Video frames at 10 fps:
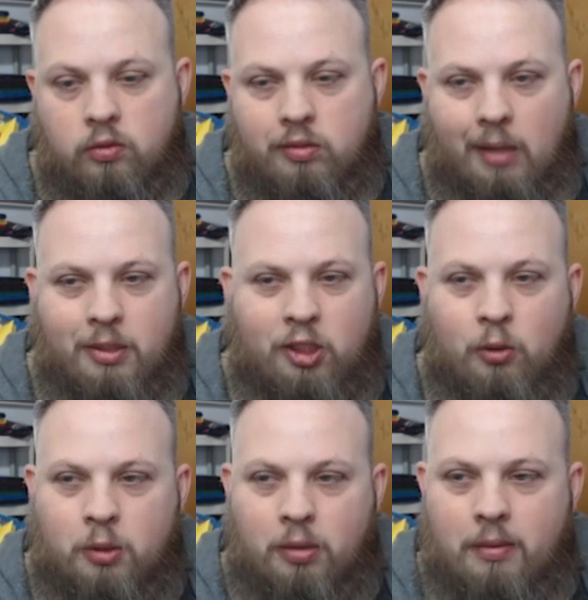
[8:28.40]
I put 2
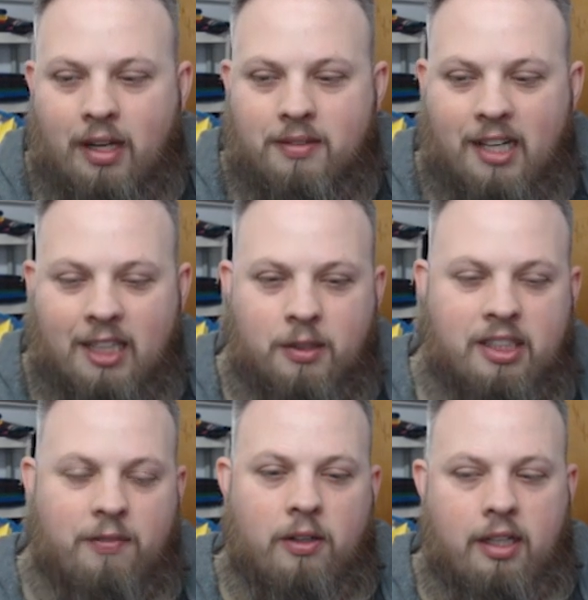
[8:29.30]
Supreme Kai Ties because
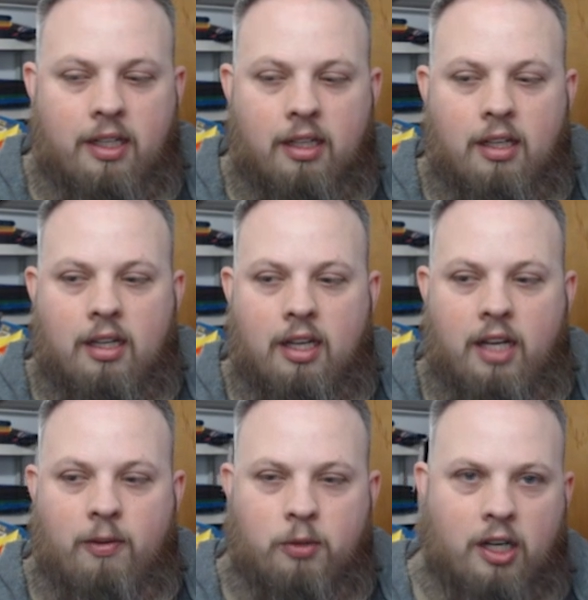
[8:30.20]
I felt like
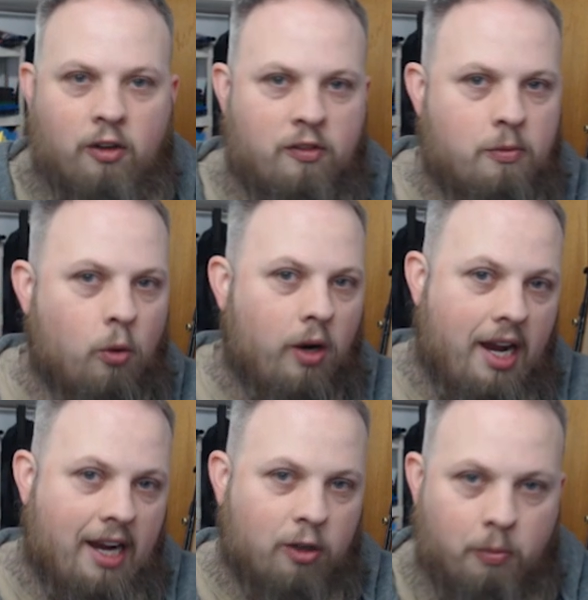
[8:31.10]
if I'm trying to go with a more
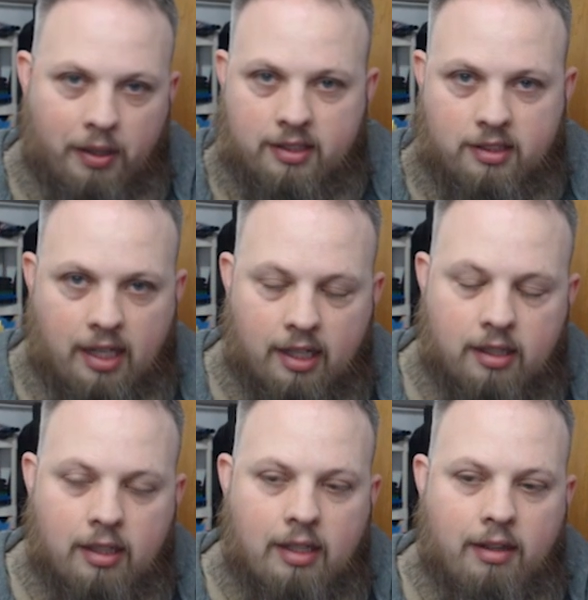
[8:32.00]
aggro-based deck,
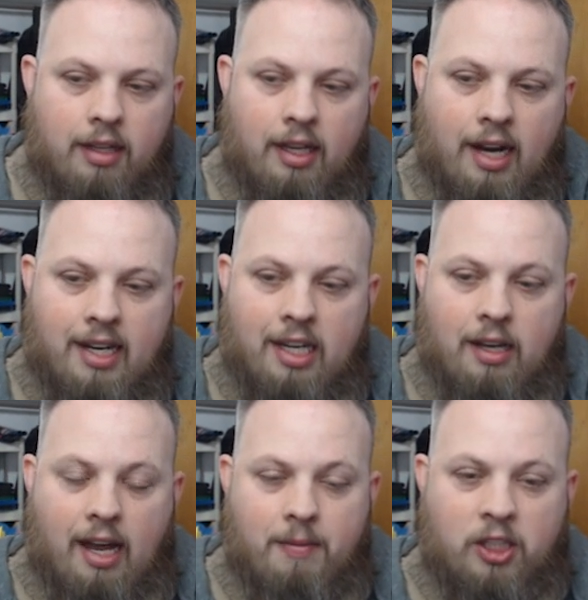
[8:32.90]
then I need
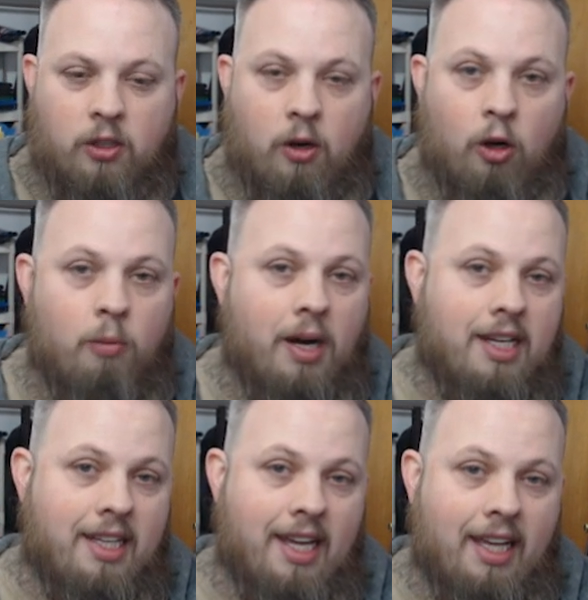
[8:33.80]
to make sure all my
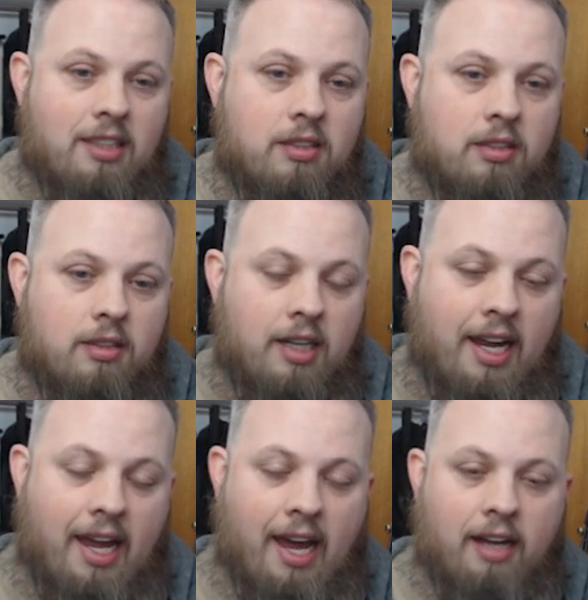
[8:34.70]
negates that I
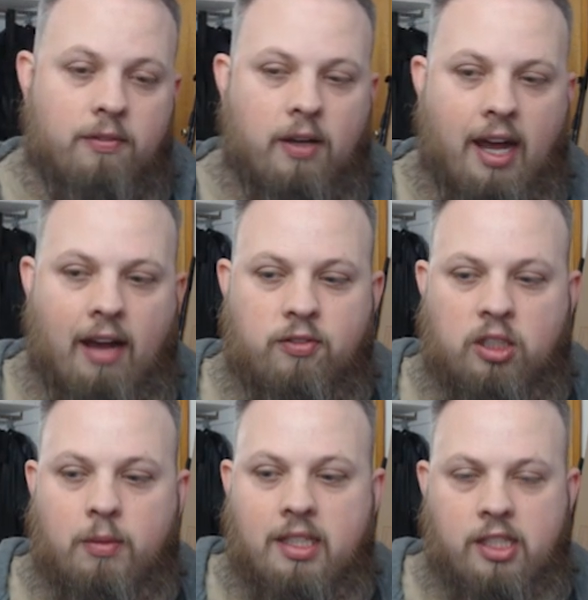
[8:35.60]
have
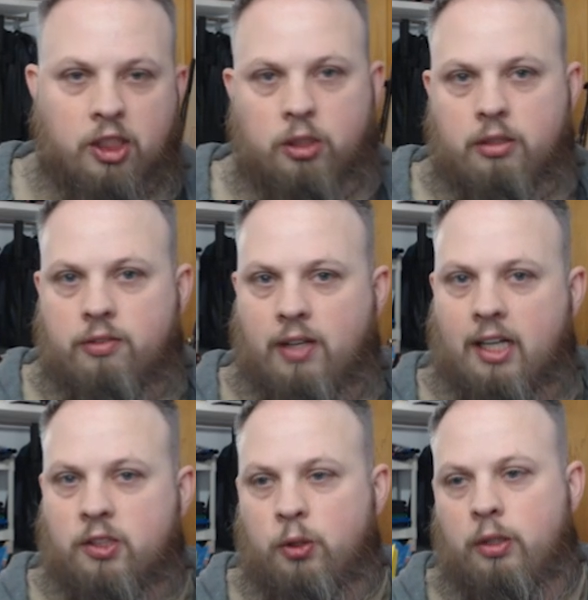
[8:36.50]
some additional
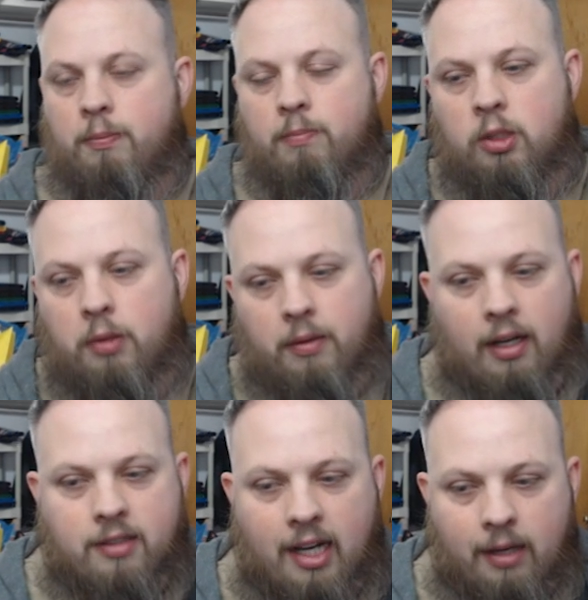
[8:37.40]
effect to them. Supreme
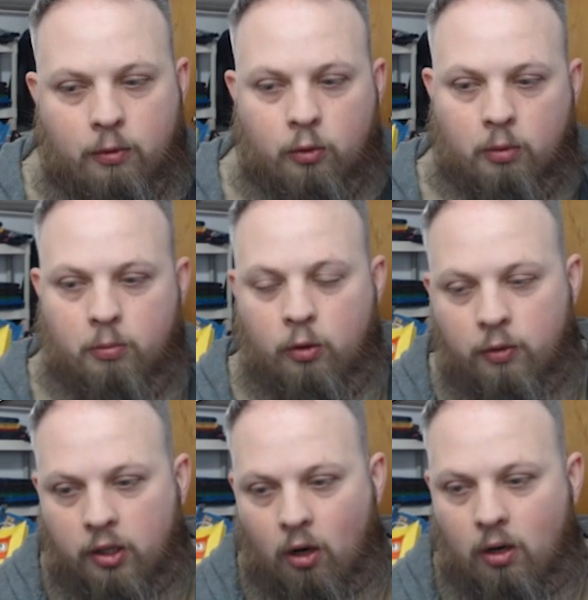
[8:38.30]
Kai Tie will remove
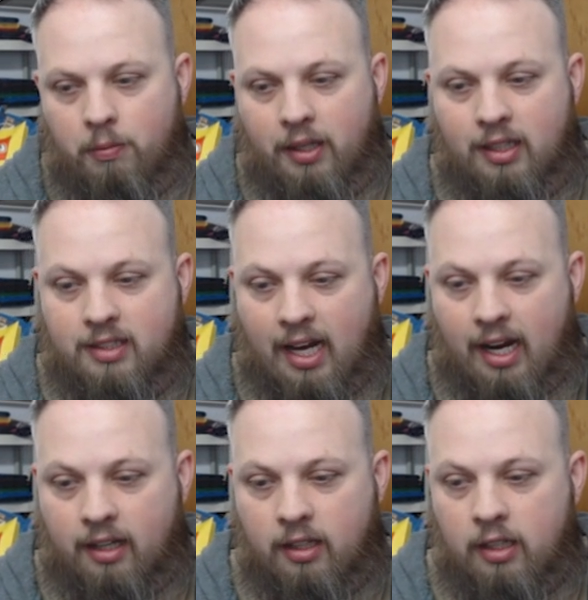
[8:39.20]
the card being attacked